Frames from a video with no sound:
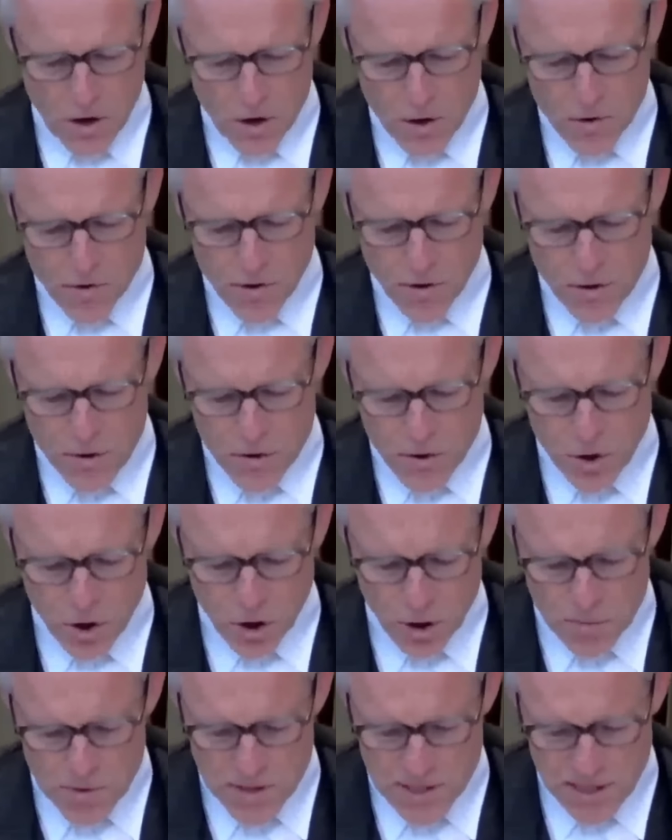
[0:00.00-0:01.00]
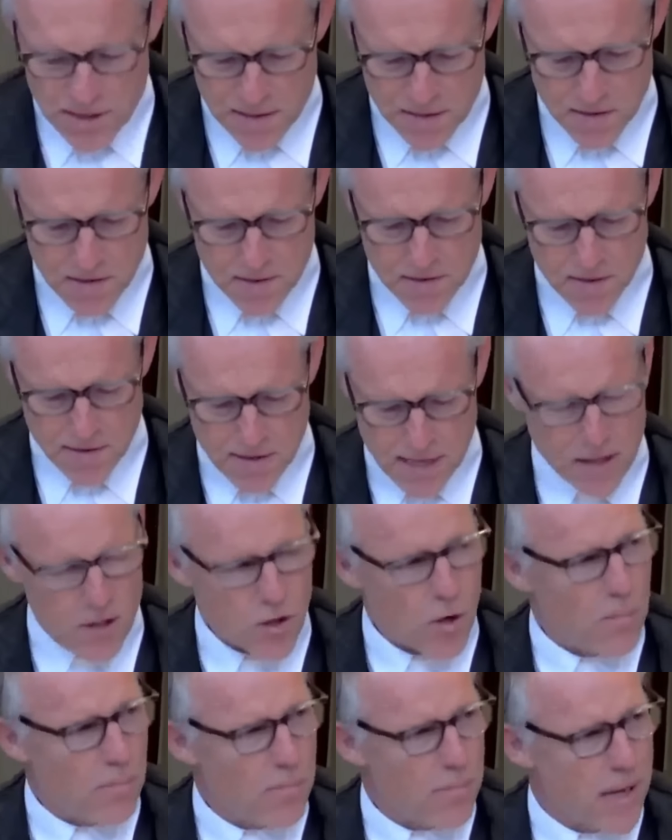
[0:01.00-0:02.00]
Those are the circumstances
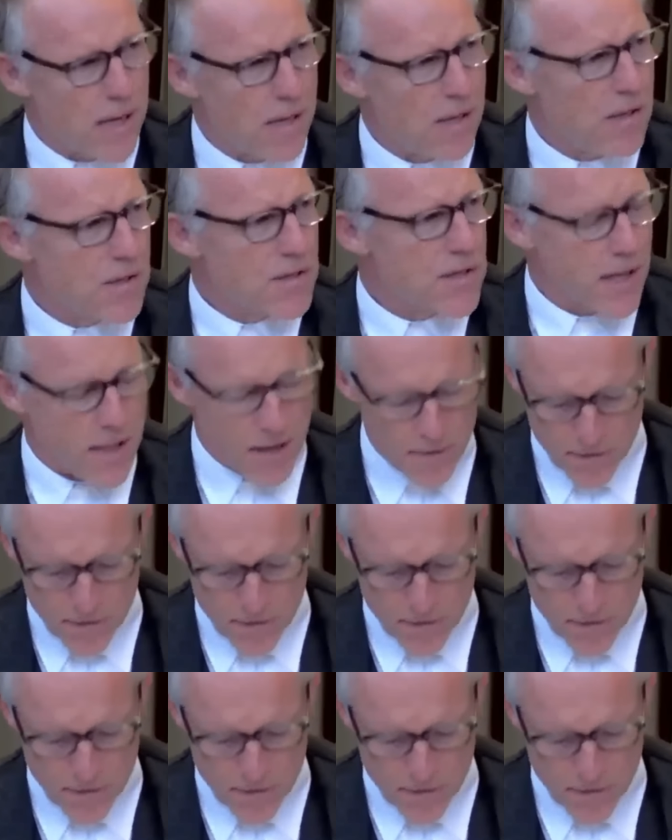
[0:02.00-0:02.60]
that compel